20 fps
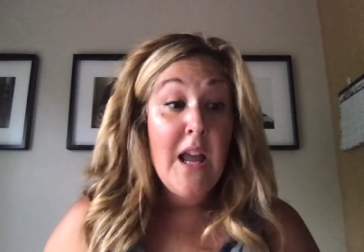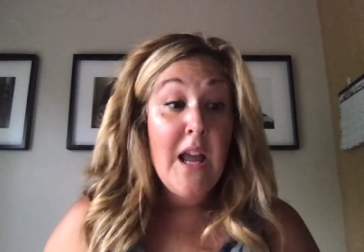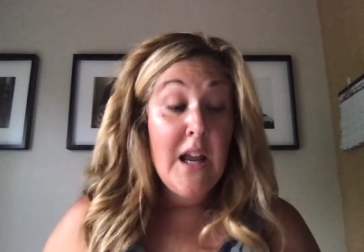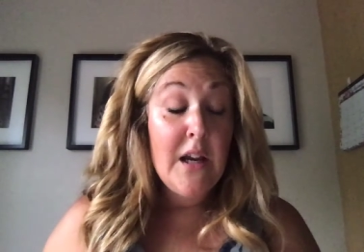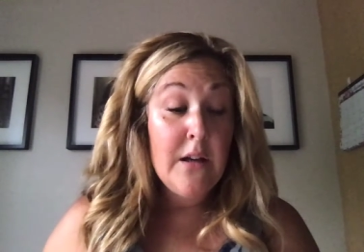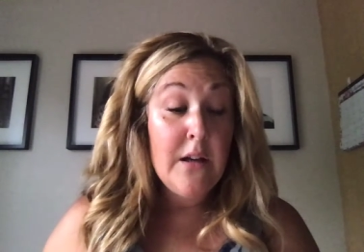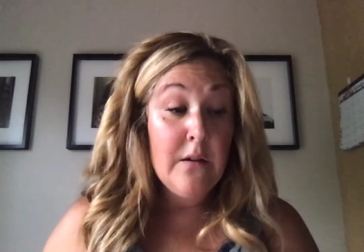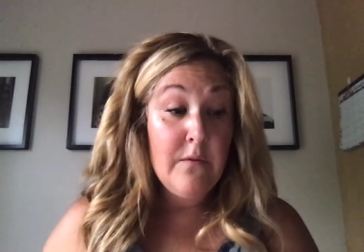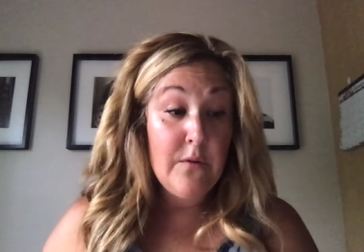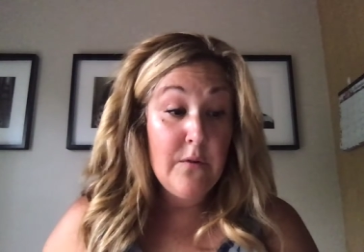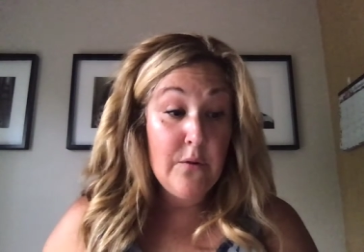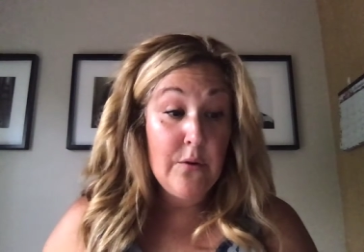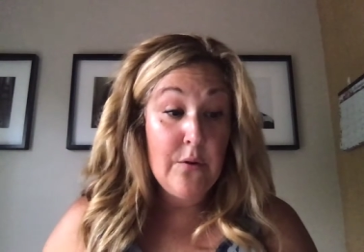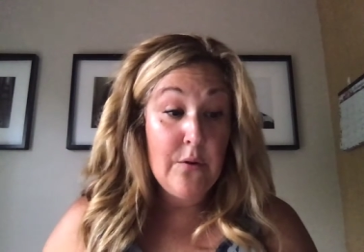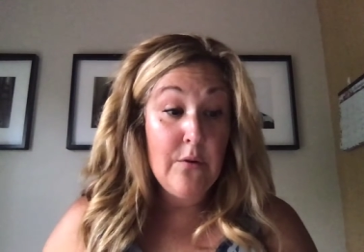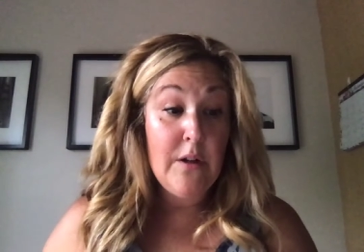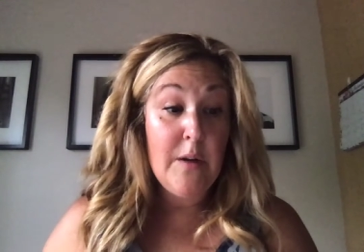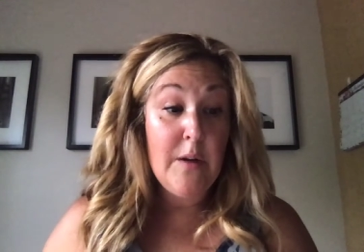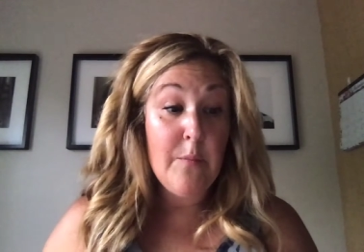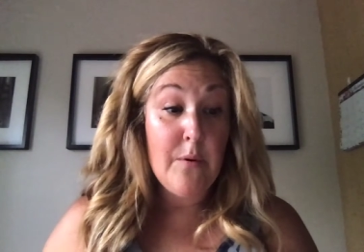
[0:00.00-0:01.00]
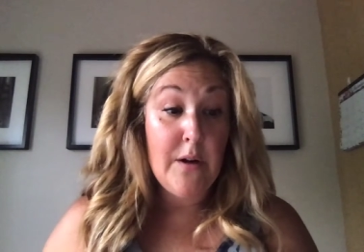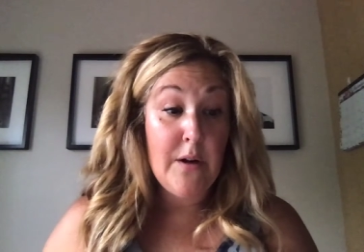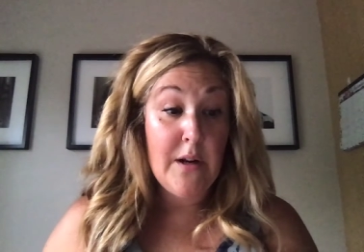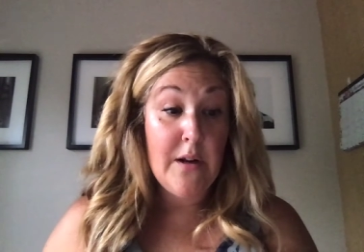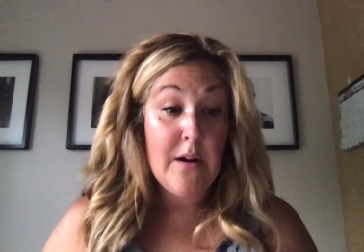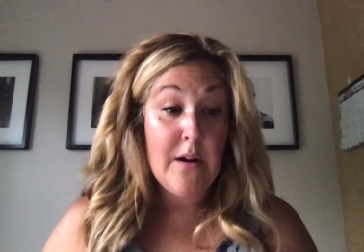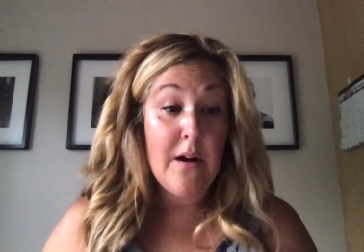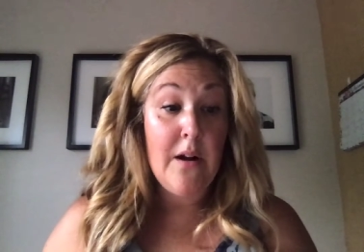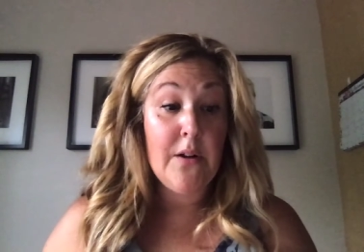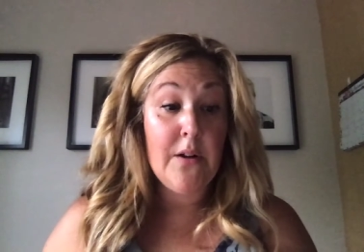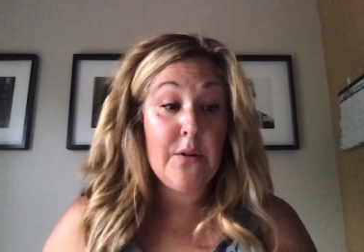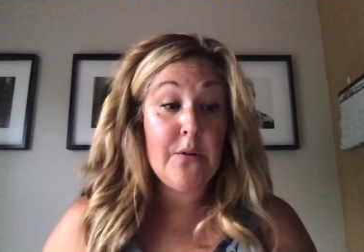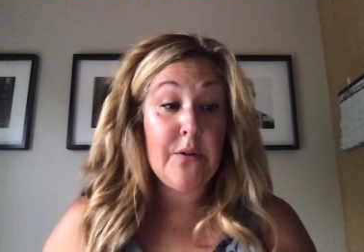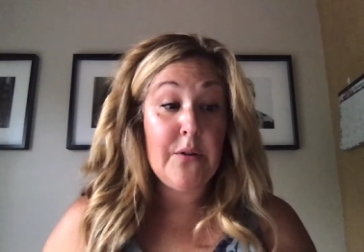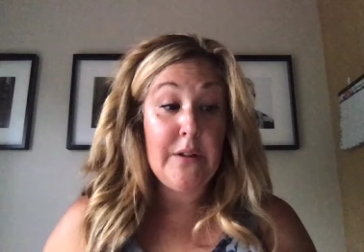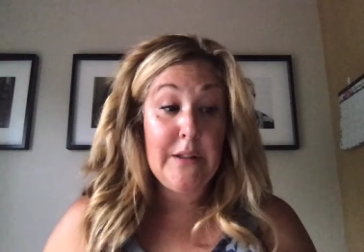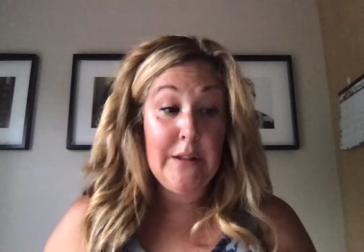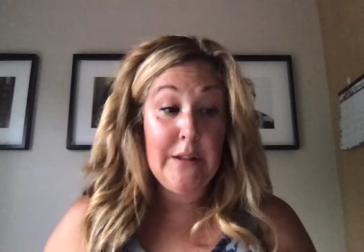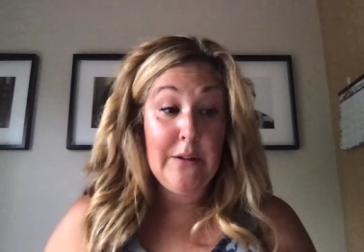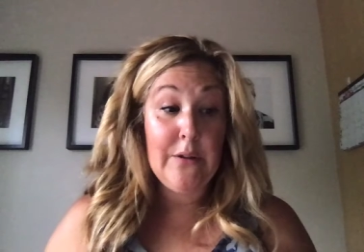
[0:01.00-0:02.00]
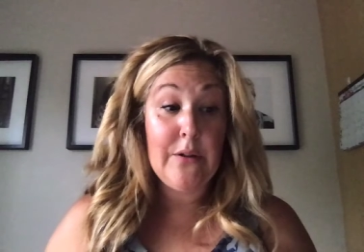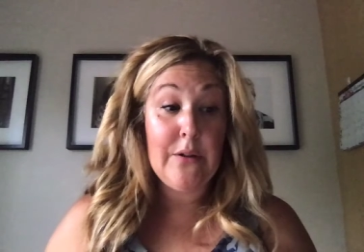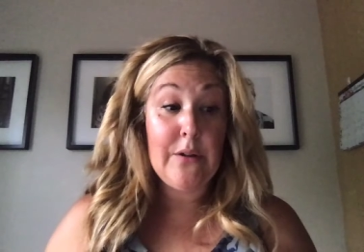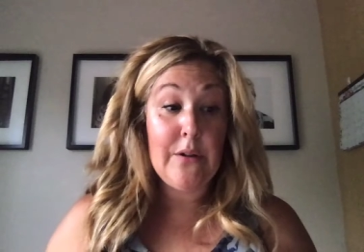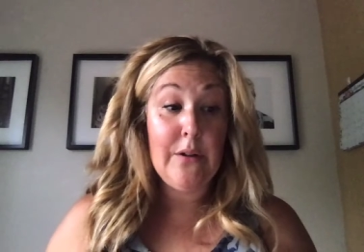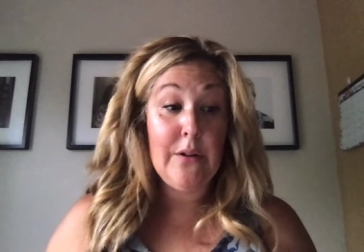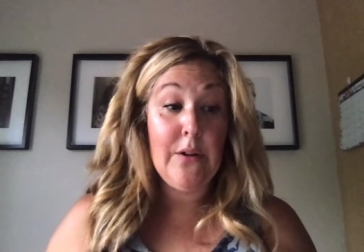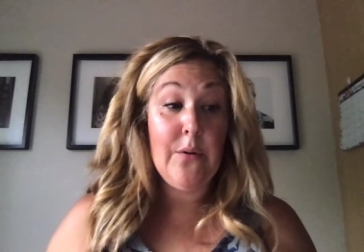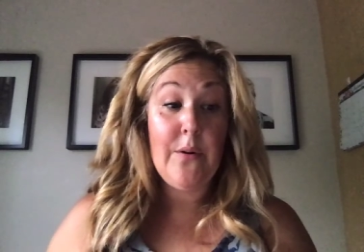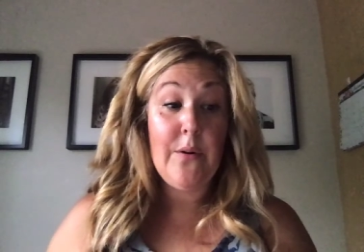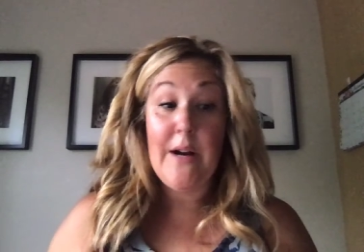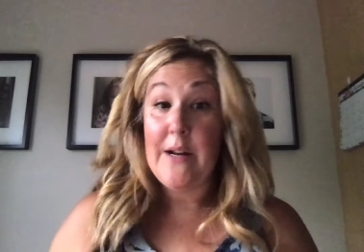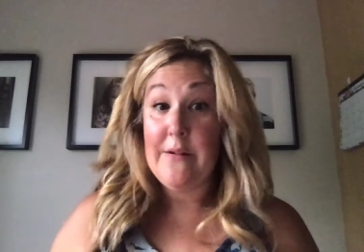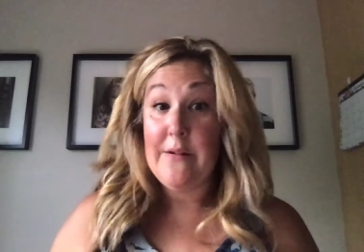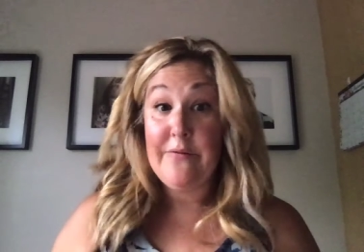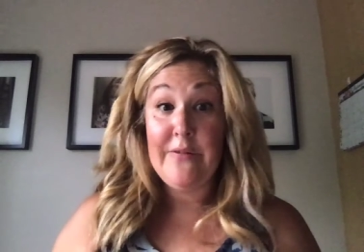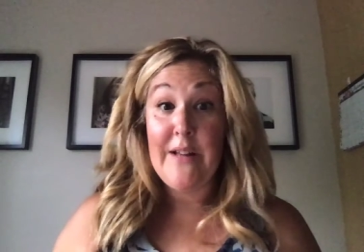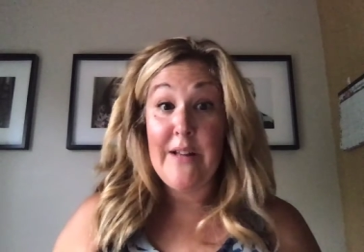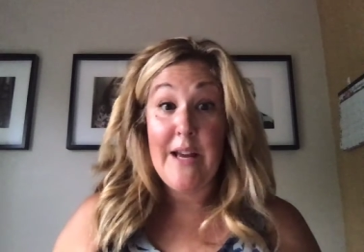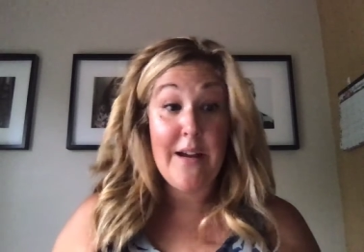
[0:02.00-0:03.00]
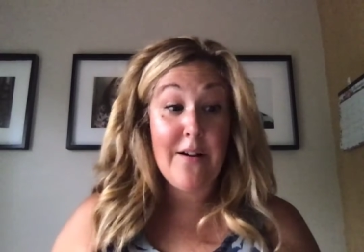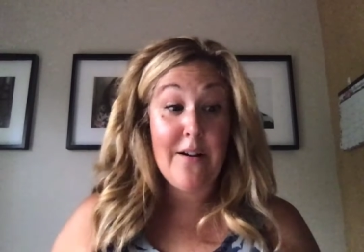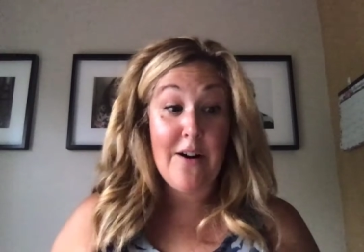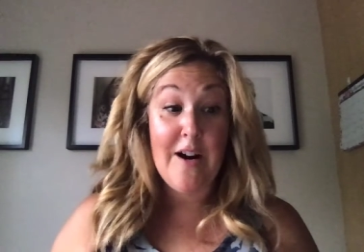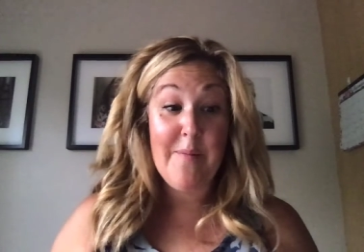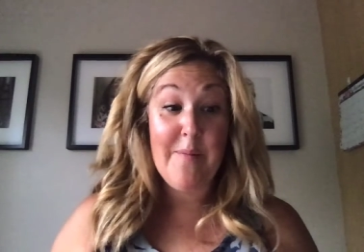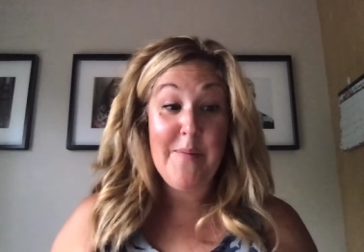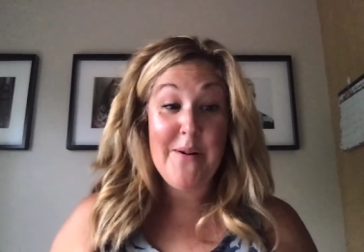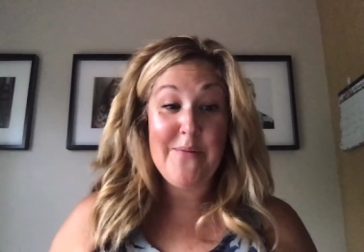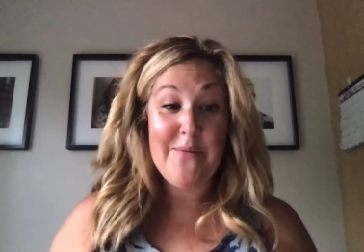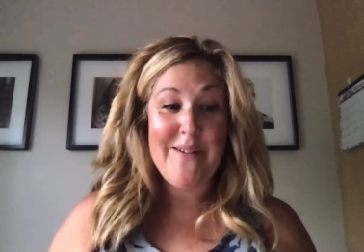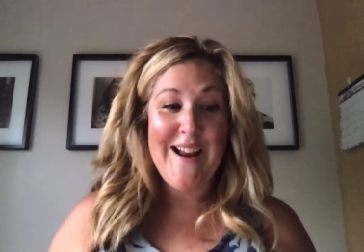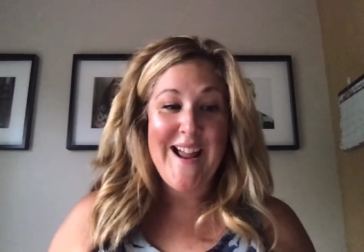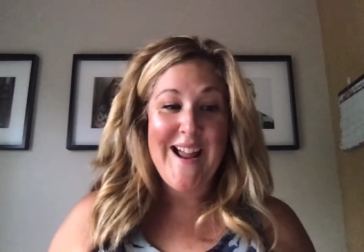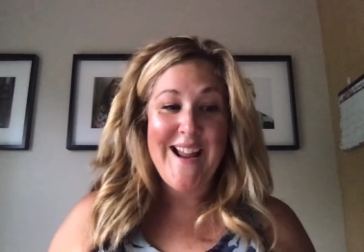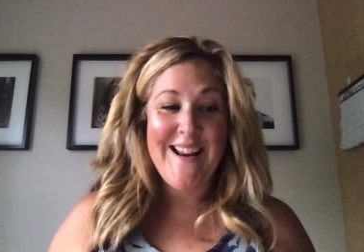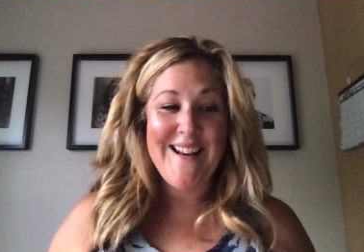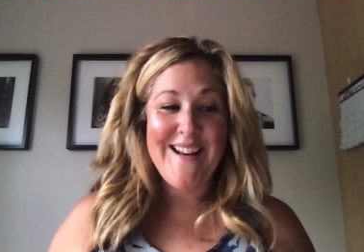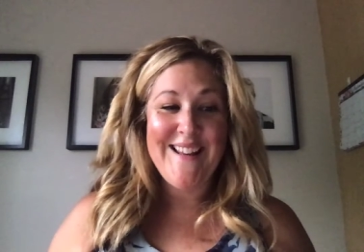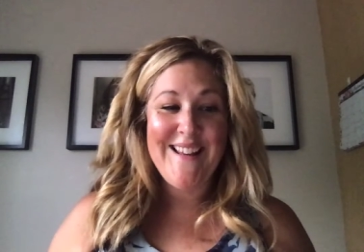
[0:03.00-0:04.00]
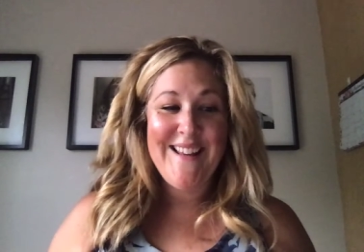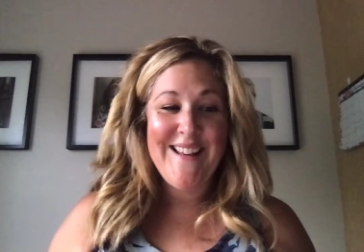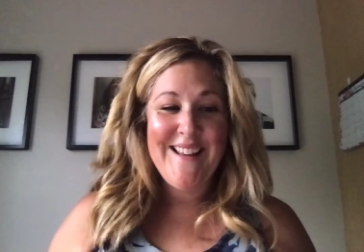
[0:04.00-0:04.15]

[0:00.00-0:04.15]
interviewed Guinevere and called her the little girl who had a flying carpet ride.